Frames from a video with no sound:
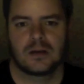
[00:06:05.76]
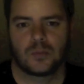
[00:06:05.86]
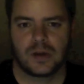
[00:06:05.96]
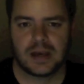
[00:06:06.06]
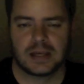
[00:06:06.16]

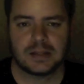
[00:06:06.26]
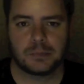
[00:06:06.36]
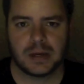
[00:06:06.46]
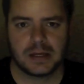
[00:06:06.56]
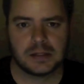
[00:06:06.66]
where he'd
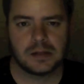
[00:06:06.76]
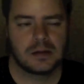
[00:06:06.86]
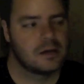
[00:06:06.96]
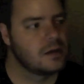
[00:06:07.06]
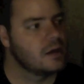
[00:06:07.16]
been,
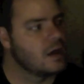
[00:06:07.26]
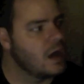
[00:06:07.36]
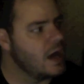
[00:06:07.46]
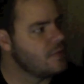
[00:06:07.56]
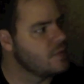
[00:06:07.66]

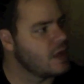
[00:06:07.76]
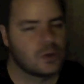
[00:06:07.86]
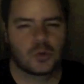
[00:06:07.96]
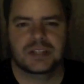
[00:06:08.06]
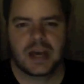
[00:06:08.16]
and they
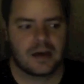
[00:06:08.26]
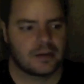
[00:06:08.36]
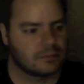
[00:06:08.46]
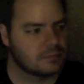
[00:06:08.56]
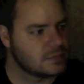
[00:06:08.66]
looked
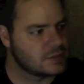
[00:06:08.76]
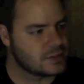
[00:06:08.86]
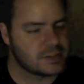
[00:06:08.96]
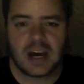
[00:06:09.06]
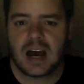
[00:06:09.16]
out into
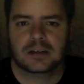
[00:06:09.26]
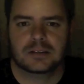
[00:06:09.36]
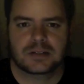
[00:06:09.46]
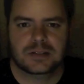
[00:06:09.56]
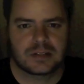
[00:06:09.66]
the
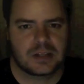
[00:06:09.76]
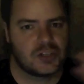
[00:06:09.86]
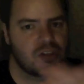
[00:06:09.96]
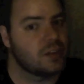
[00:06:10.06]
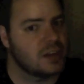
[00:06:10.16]
darkness and they
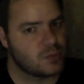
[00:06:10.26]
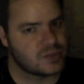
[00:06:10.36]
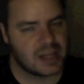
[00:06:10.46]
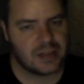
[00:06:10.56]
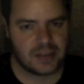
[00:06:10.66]
knew that he
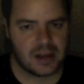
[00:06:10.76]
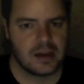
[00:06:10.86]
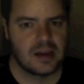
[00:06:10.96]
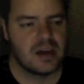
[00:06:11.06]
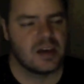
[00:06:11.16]
was out there.
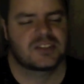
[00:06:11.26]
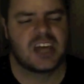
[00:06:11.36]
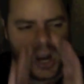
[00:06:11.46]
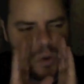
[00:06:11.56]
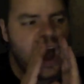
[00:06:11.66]

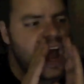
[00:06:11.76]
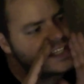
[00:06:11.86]
Get away,